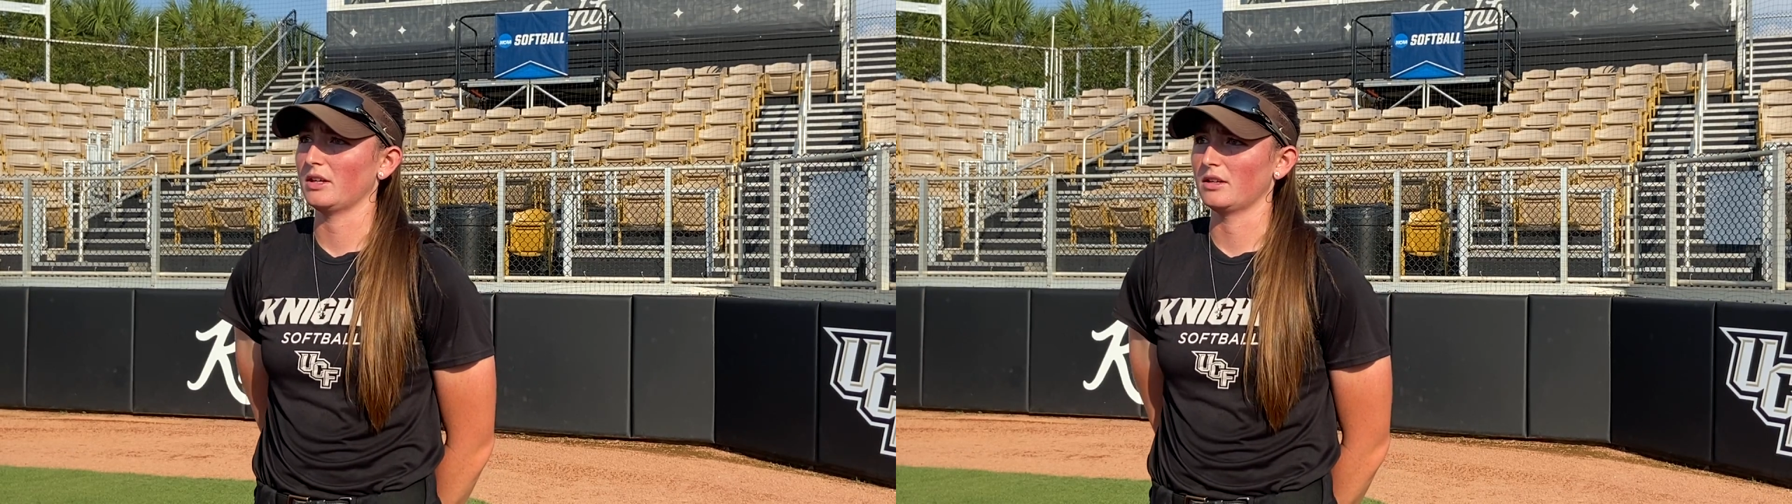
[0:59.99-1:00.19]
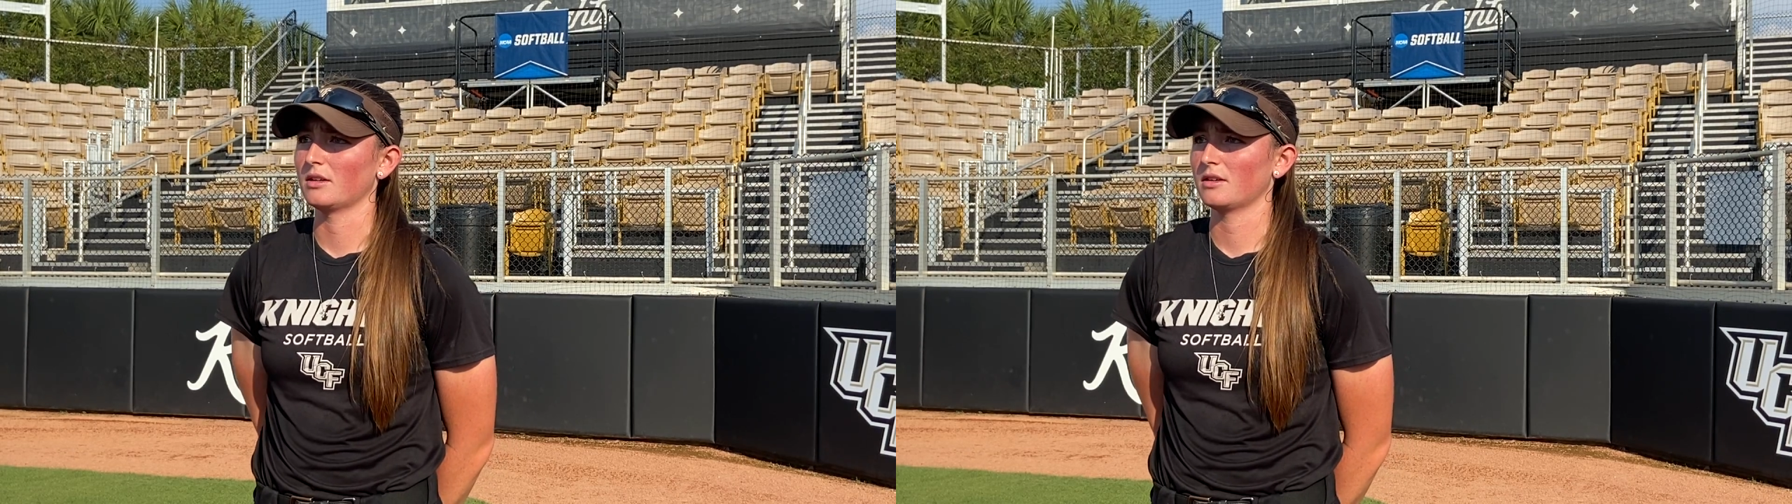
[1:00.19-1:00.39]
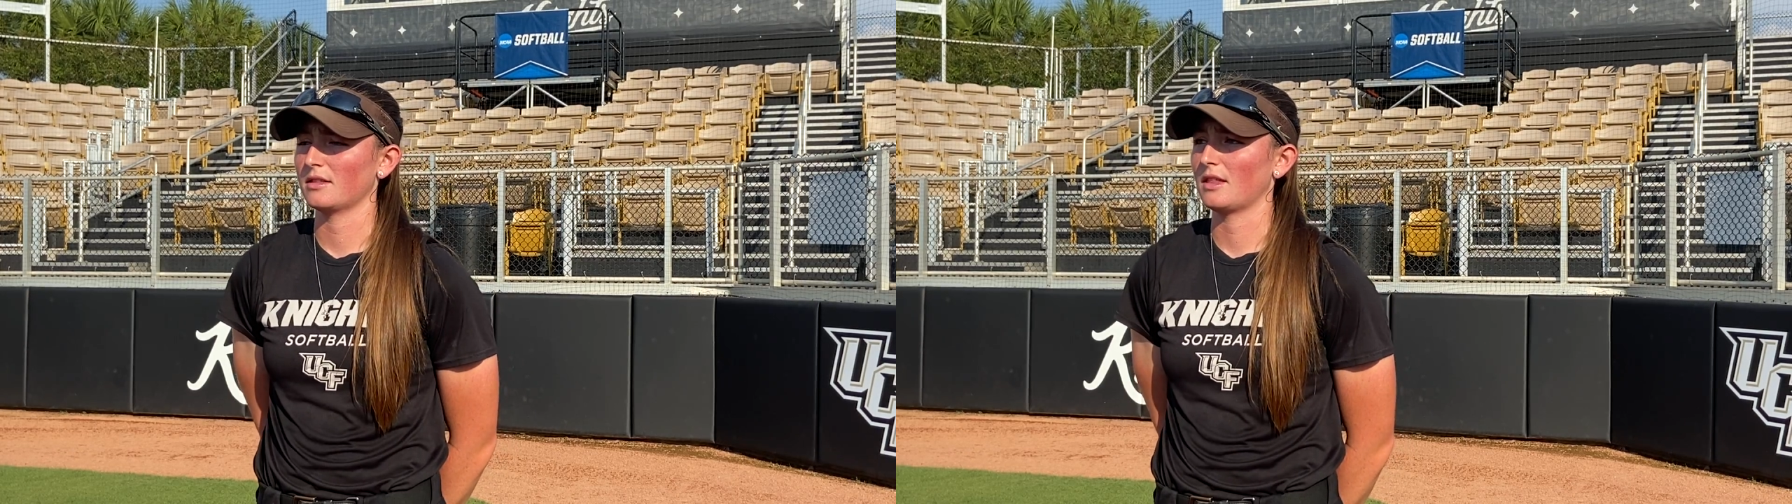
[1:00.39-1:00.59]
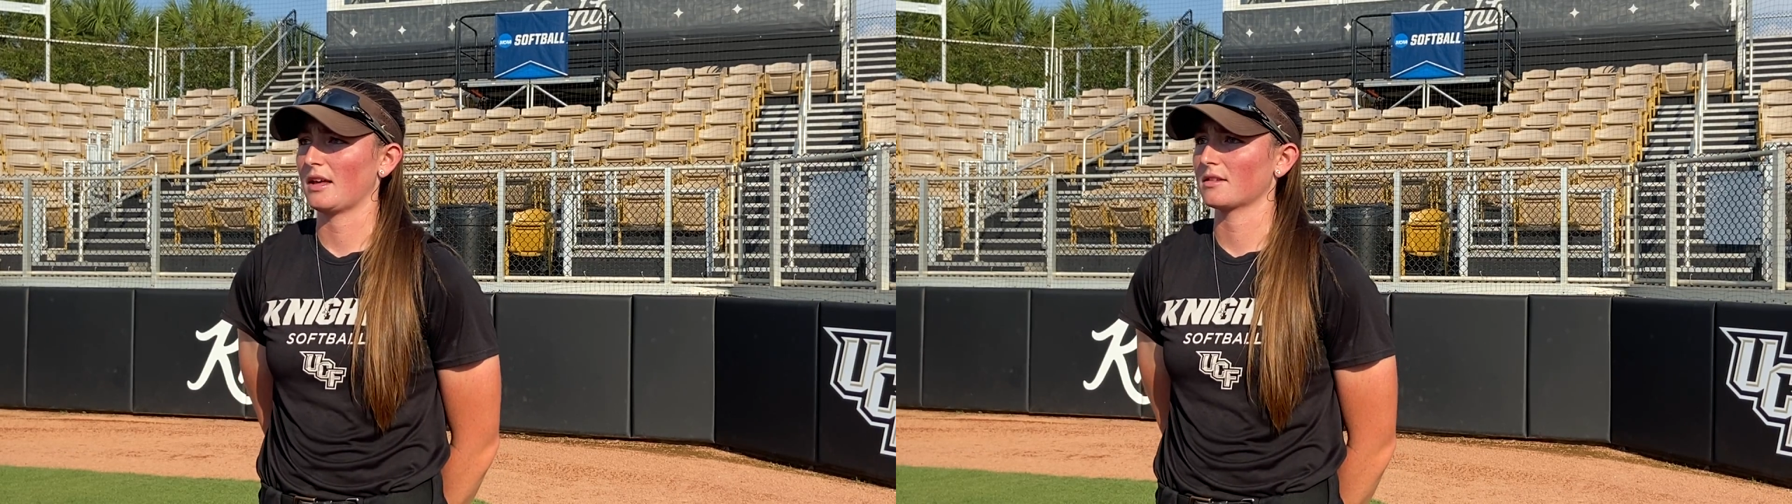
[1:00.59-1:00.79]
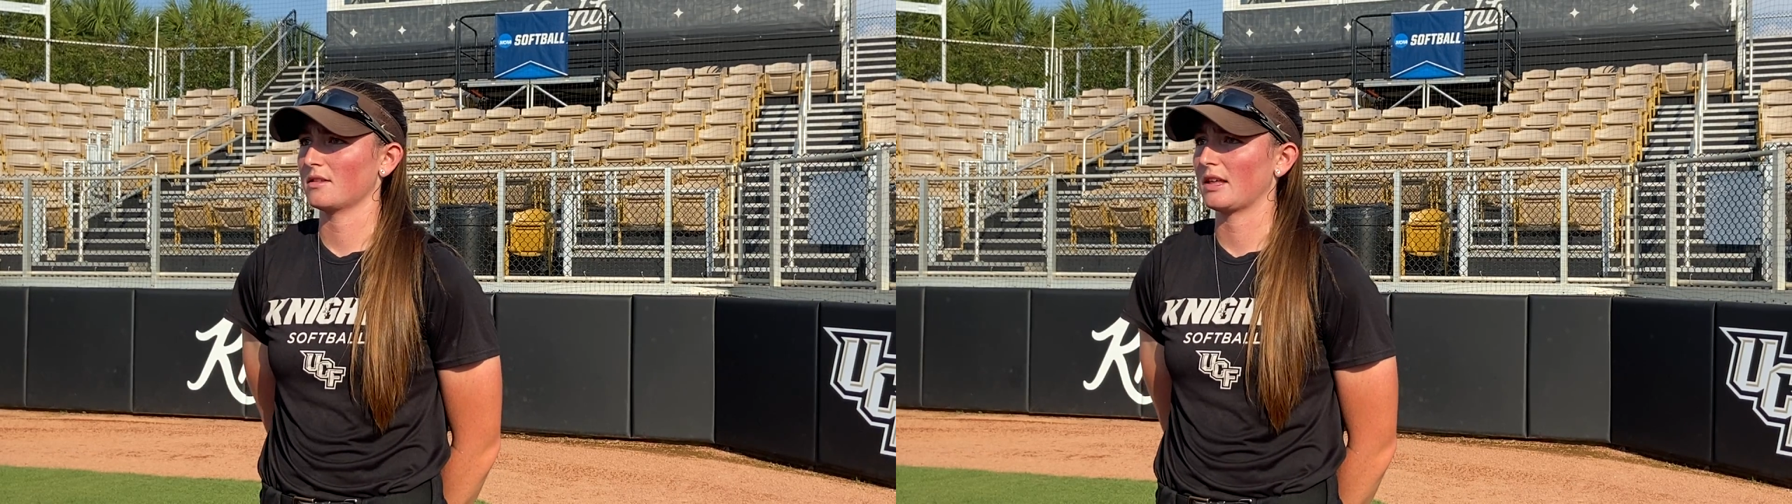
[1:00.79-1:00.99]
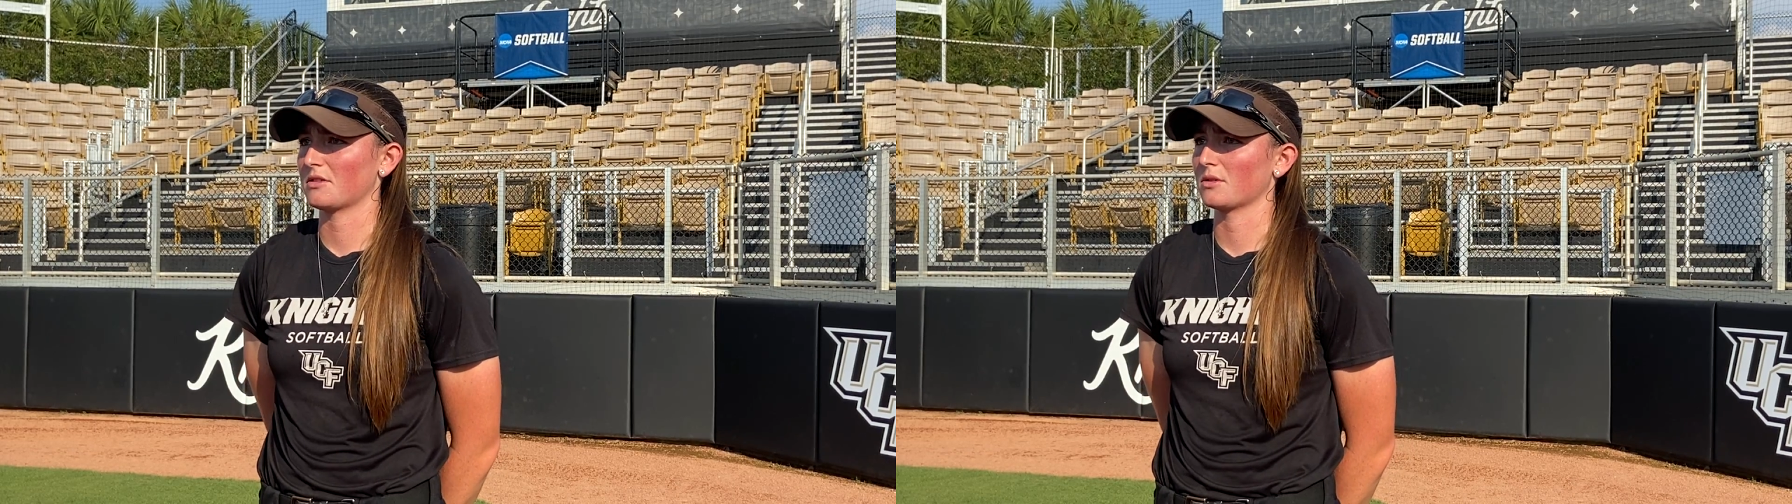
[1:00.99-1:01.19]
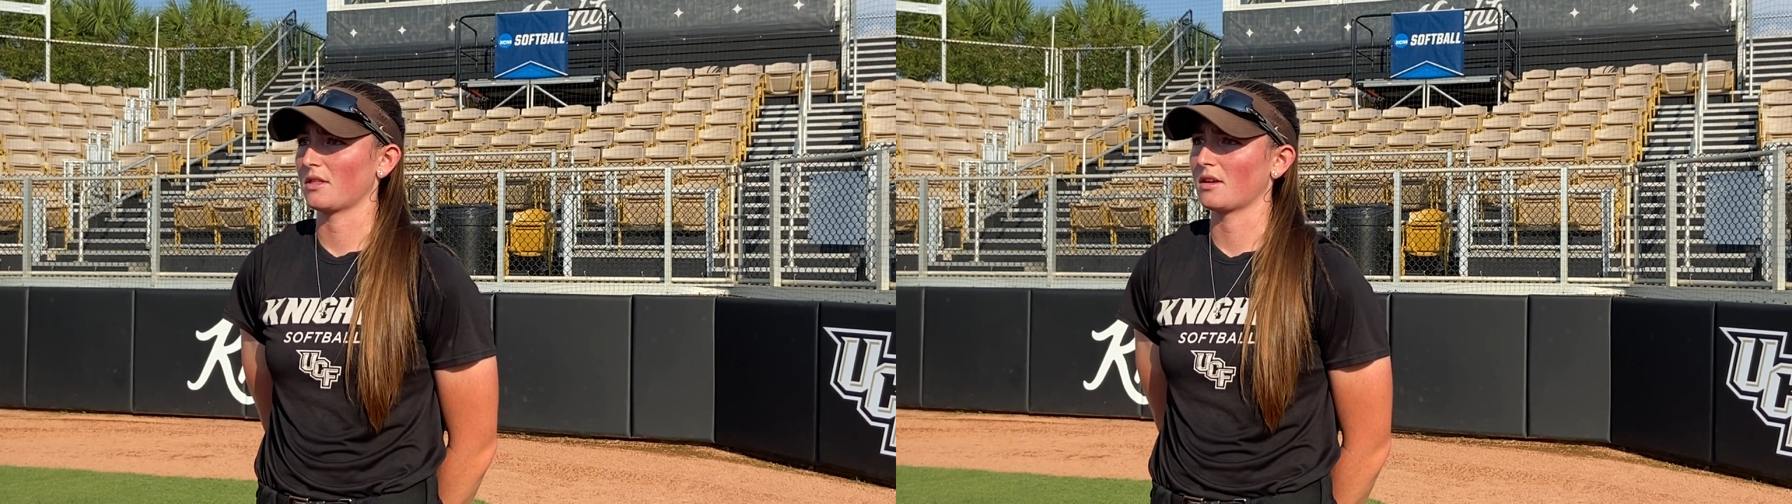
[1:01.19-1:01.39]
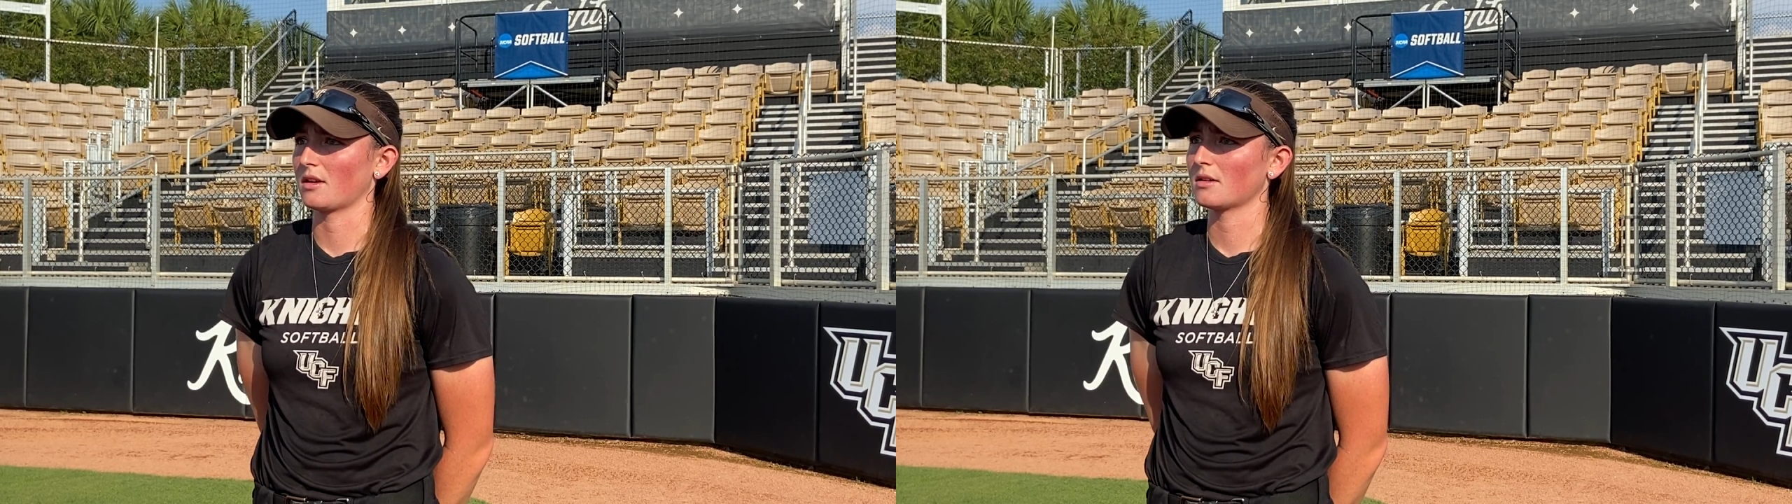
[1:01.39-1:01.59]
and that's, that sort of
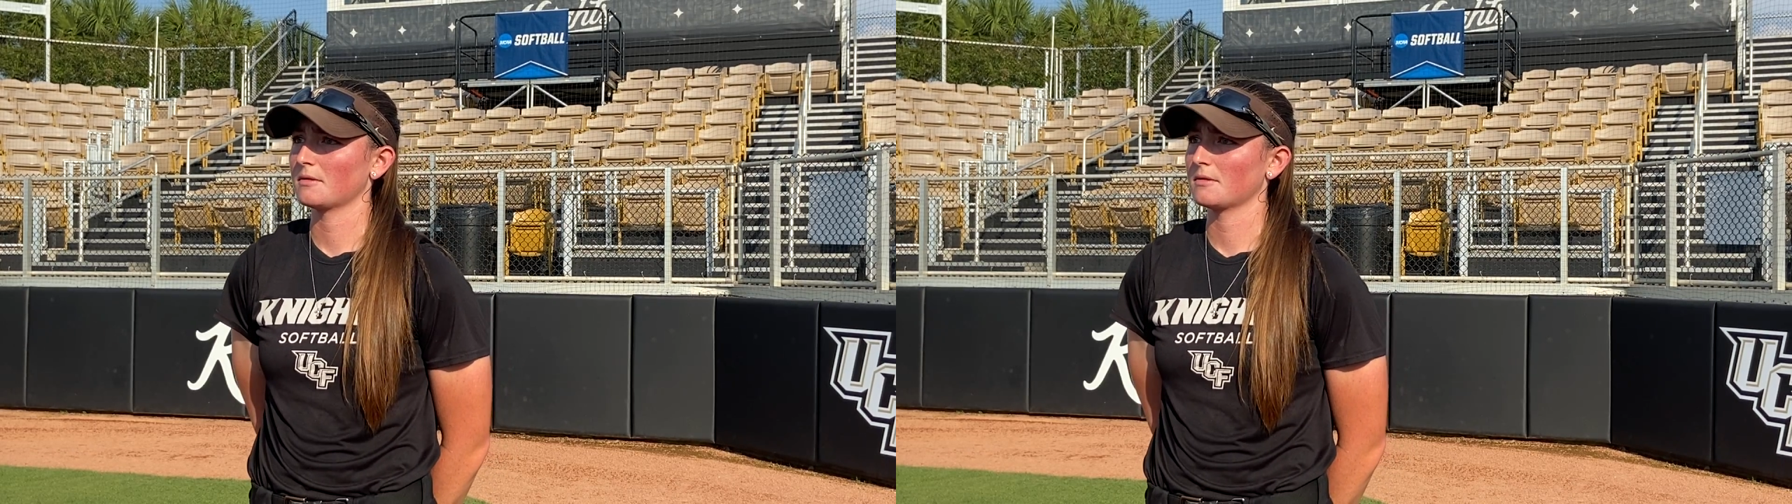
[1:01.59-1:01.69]
thing.